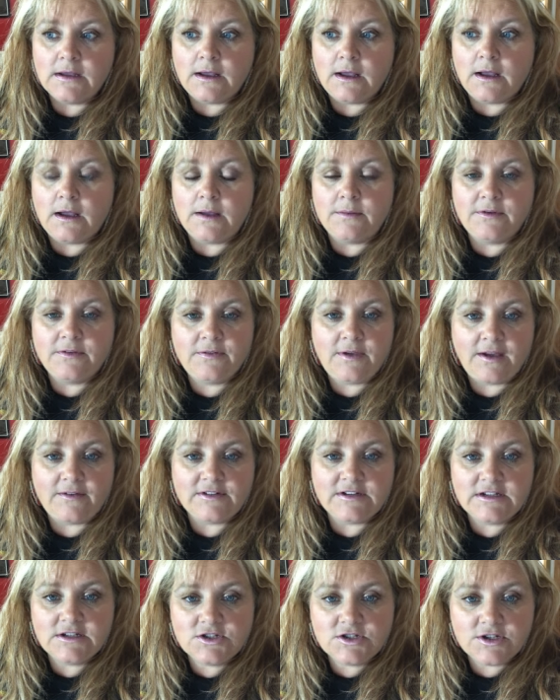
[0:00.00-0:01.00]
Um, if you have a
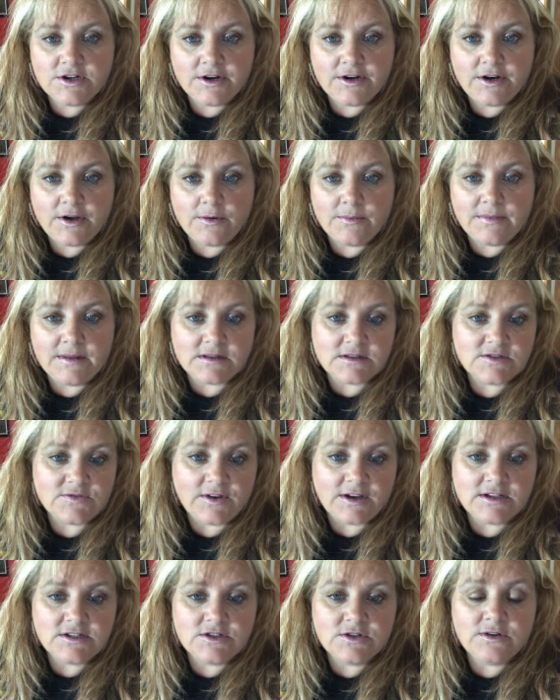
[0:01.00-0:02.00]
dictionary at home, that's
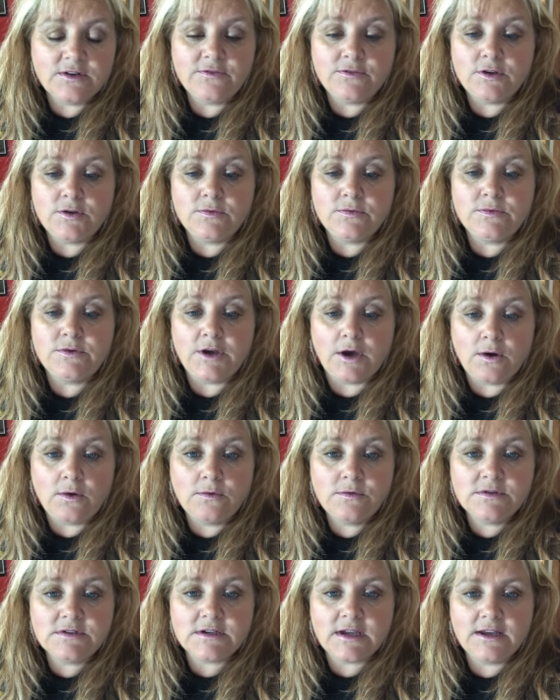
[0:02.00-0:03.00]
fine too. If you
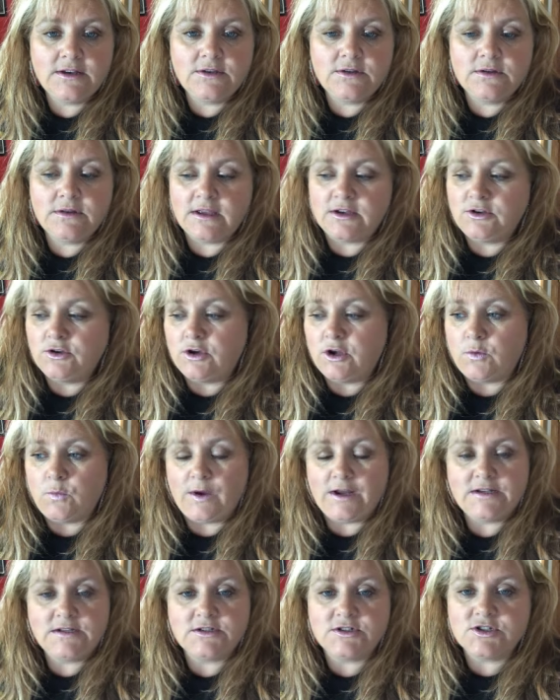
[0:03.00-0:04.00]
don't, and then you can
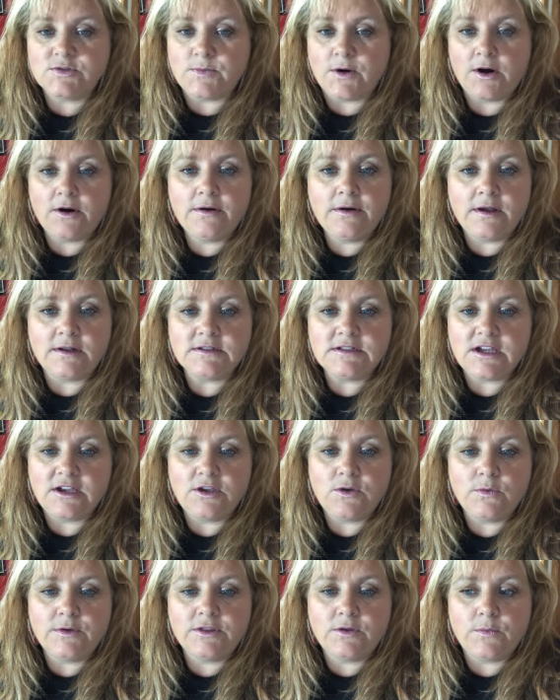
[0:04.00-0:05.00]
wait till tomorrow and I'll tell
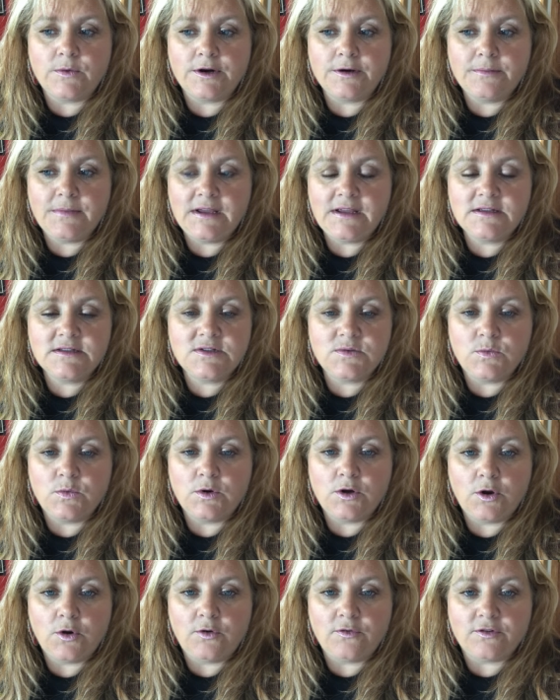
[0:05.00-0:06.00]
you what the word means and we'll
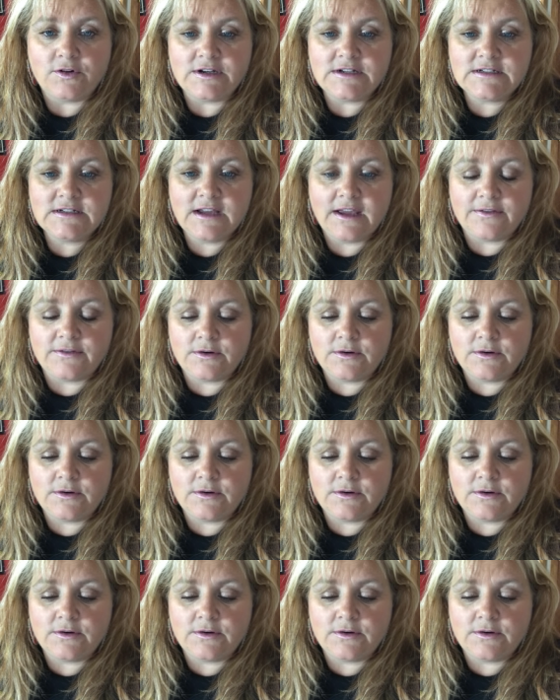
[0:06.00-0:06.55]
go over it together.